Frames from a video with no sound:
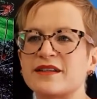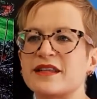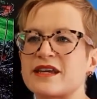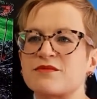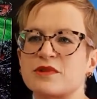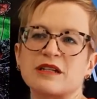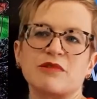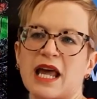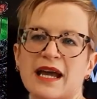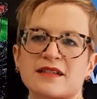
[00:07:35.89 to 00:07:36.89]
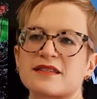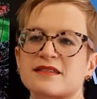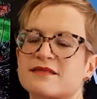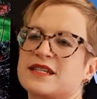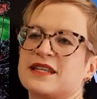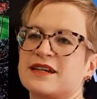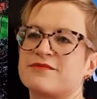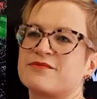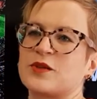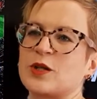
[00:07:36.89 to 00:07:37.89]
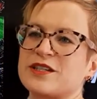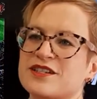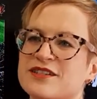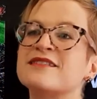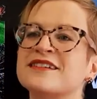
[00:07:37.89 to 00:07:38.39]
and they can really relax in that knowledge.